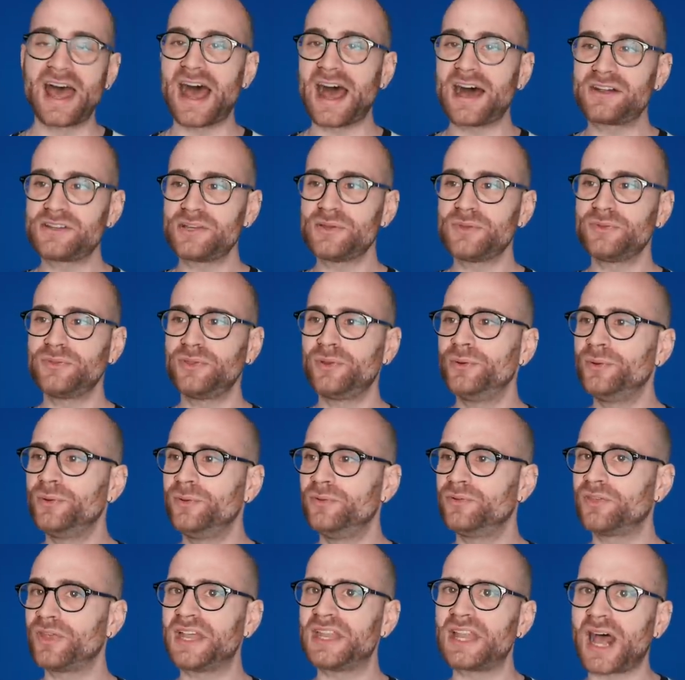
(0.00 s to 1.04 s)
How do you
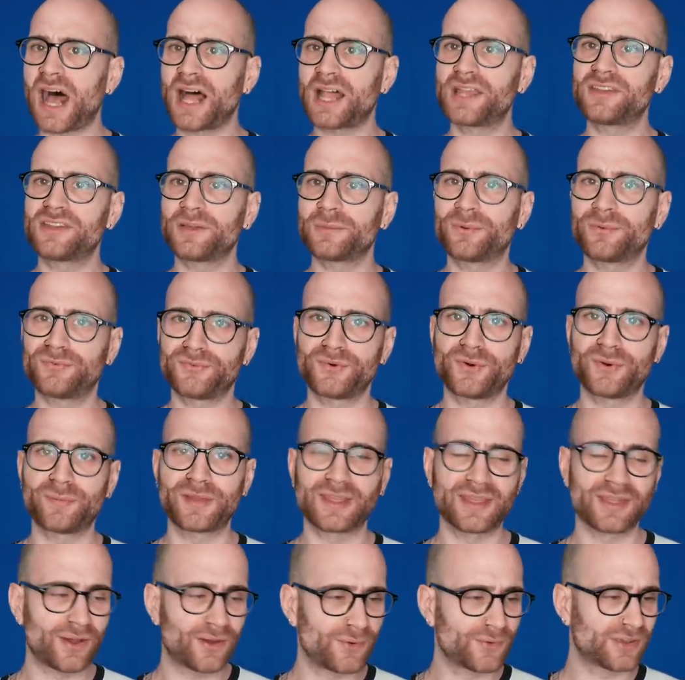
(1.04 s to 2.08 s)
use an
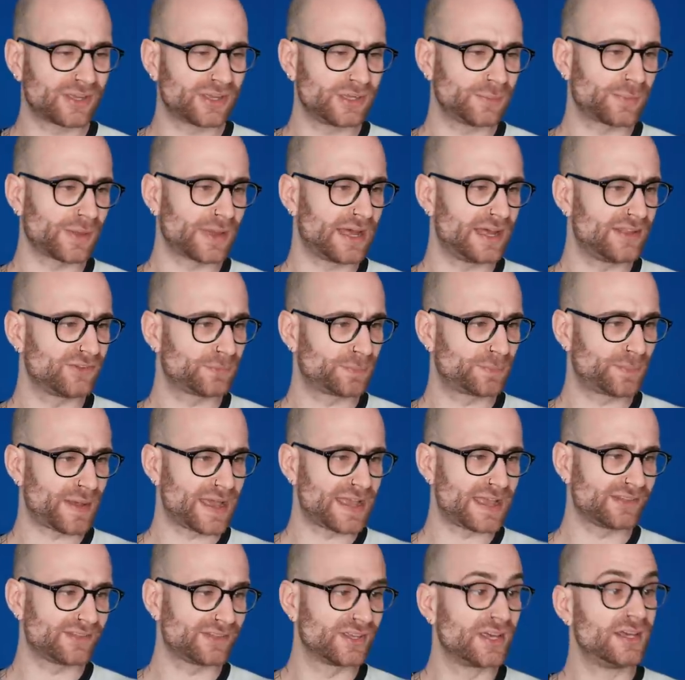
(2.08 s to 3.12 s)
underperforming goalkeeper as
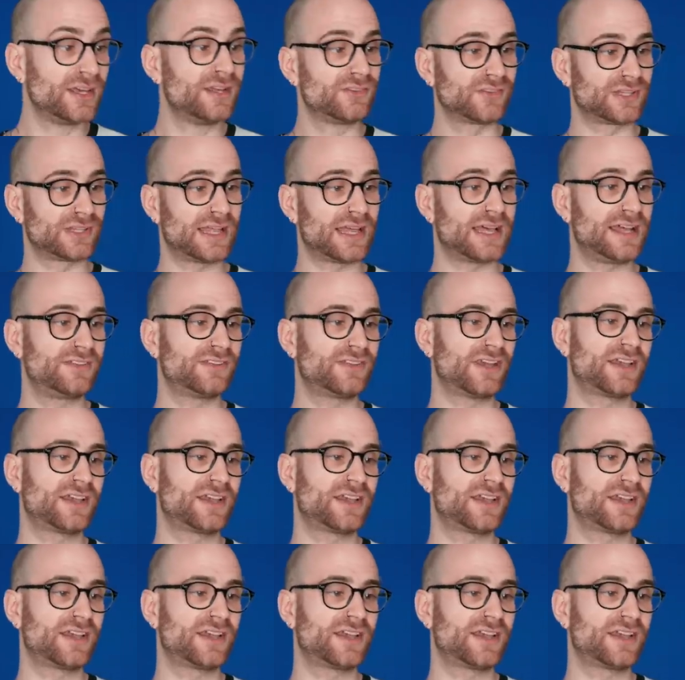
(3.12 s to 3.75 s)
bait to land